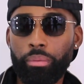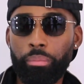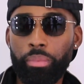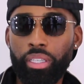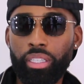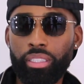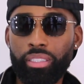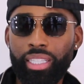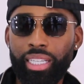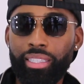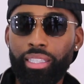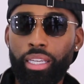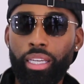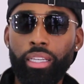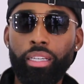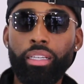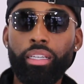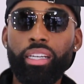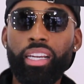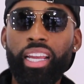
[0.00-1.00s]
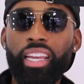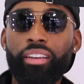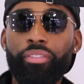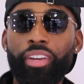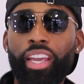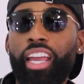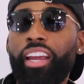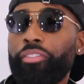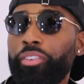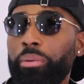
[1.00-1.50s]
Because at the end of the day, if
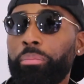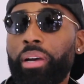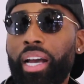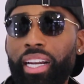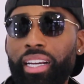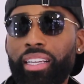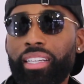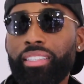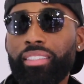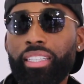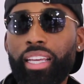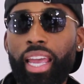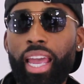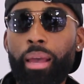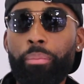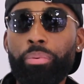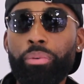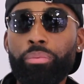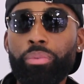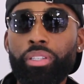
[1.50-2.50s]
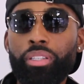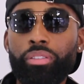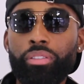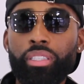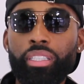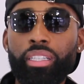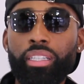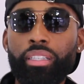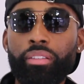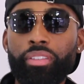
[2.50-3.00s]
everybody isn't happy when you
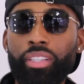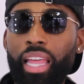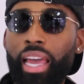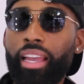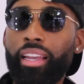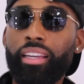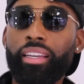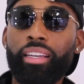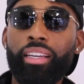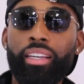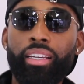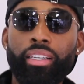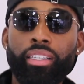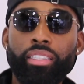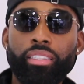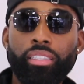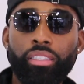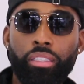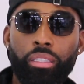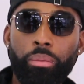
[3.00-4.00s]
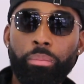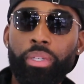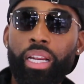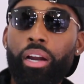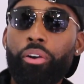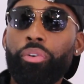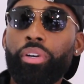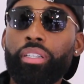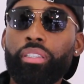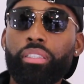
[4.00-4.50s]
leave, like some
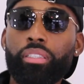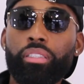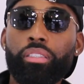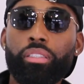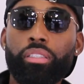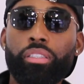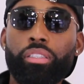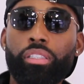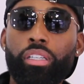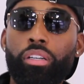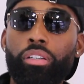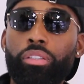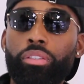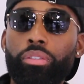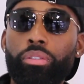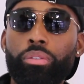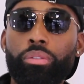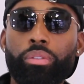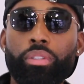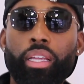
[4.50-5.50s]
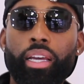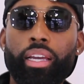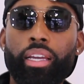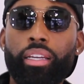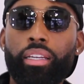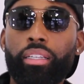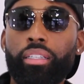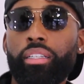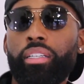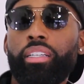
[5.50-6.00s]
directors are so
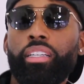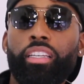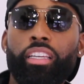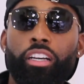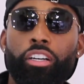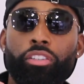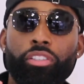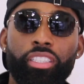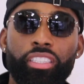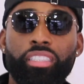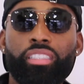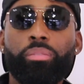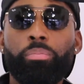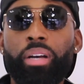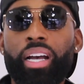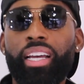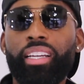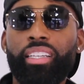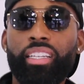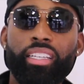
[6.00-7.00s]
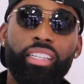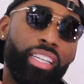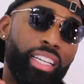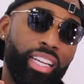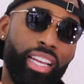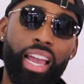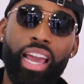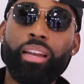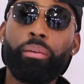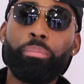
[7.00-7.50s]
like, yo, this is my idea,
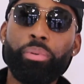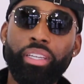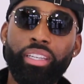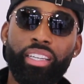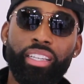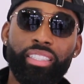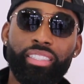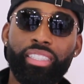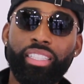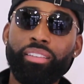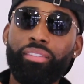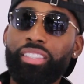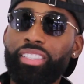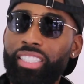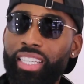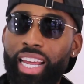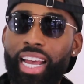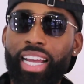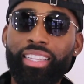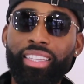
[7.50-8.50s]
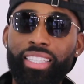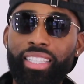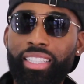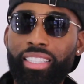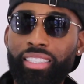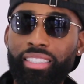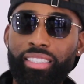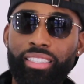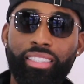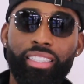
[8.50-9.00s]
it gotta be this, and if it's not
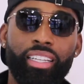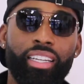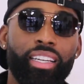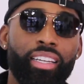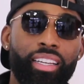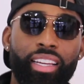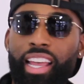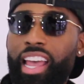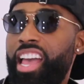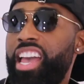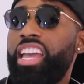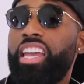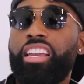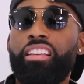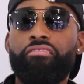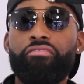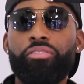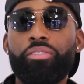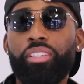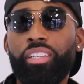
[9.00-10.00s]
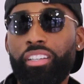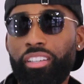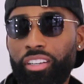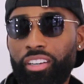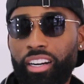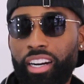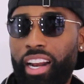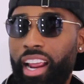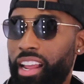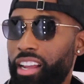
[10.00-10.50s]
this, I ain't doing it,
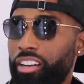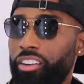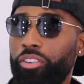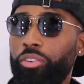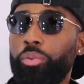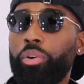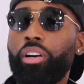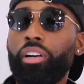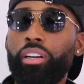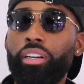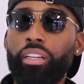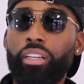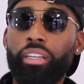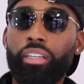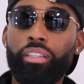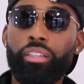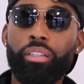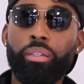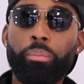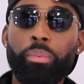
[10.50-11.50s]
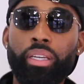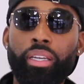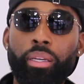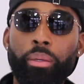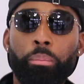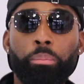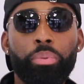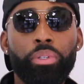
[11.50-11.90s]
or it ain't gonna work. You know what I mean?